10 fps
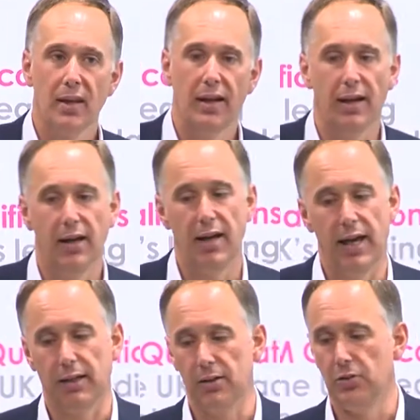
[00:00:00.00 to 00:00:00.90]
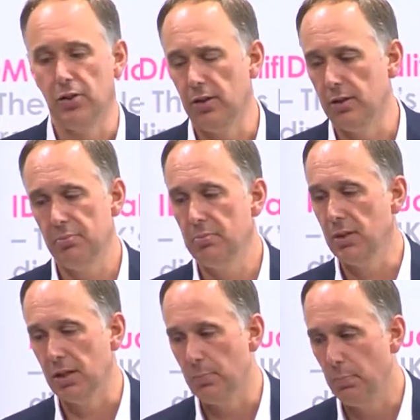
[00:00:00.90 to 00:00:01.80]
You
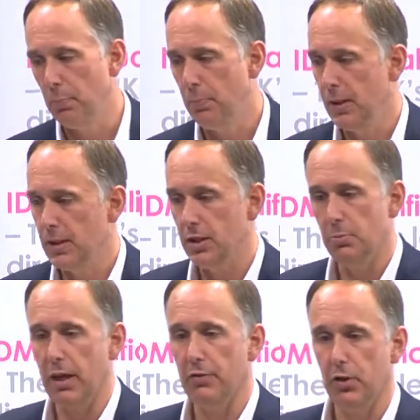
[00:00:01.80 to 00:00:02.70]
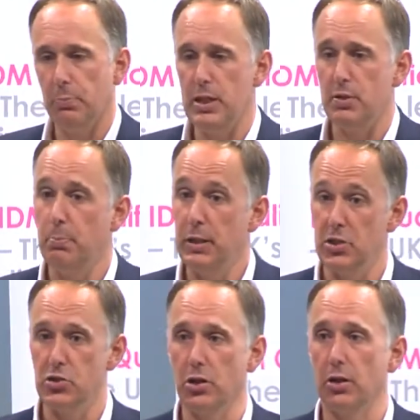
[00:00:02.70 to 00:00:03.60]
know, you may have heard
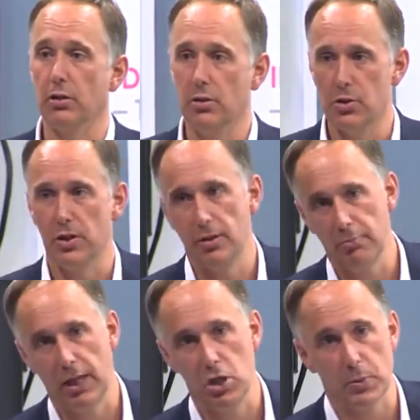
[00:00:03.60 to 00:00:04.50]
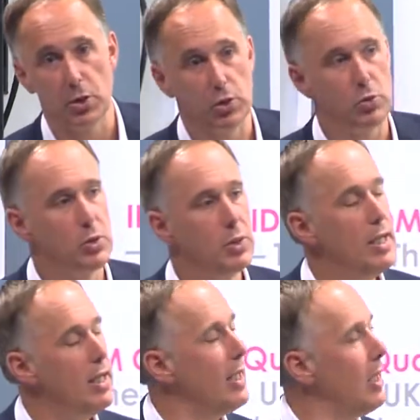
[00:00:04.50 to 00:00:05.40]
Peter Drucker, who's a management guru.
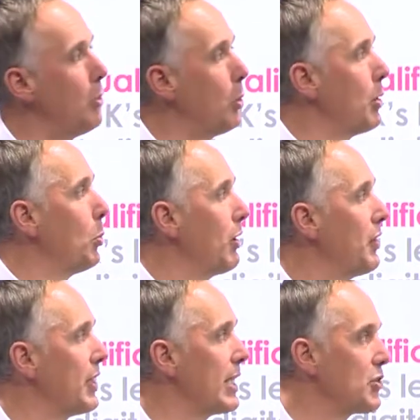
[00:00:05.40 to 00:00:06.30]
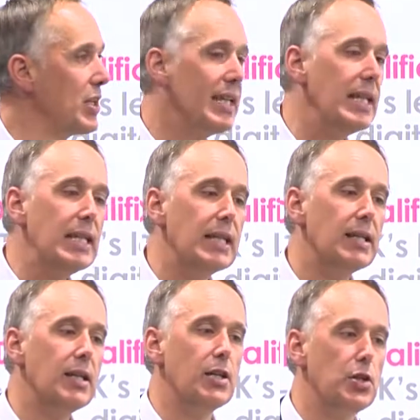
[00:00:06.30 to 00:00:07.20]
I mean, one of the things that he
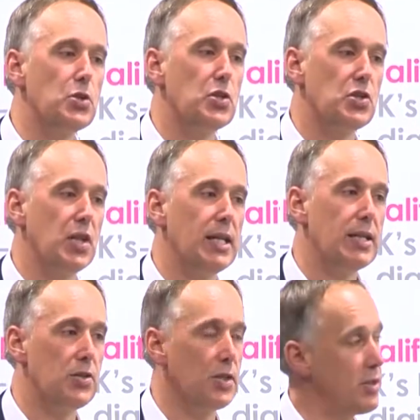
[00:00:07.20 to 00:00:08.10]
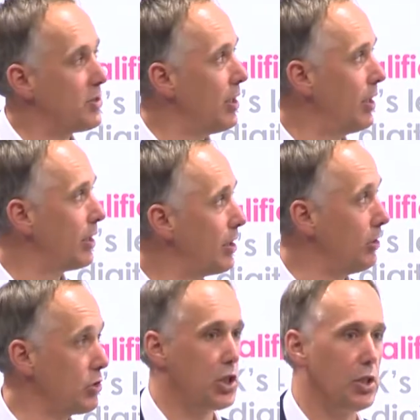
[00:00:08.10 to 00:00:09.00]
used to say is that
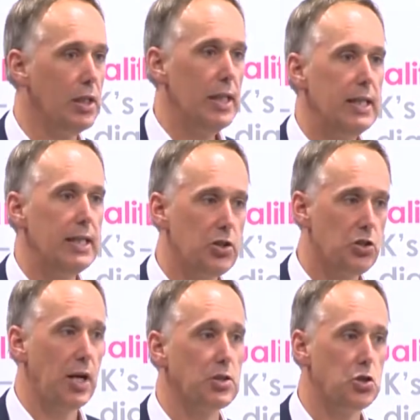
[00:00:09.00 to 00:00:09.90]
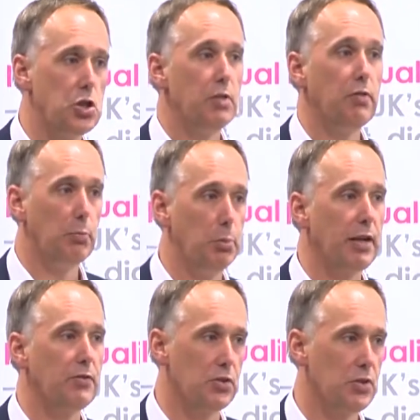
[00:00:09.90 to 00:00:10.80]
culture eats strategy for
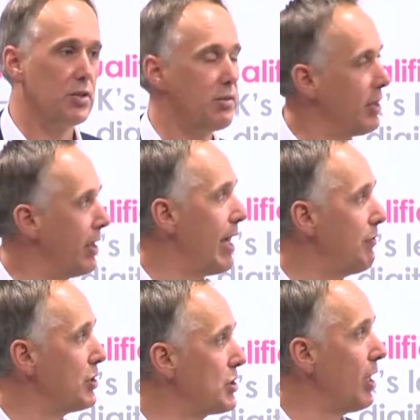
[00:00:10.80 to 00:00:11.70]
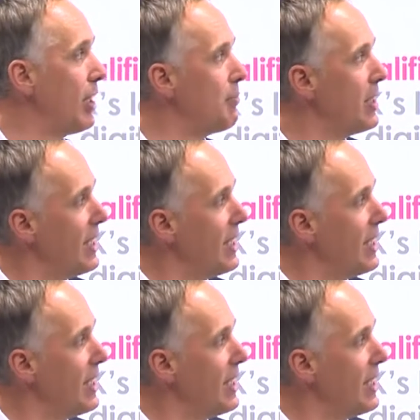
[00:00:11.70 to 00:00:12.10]
breakfast every time.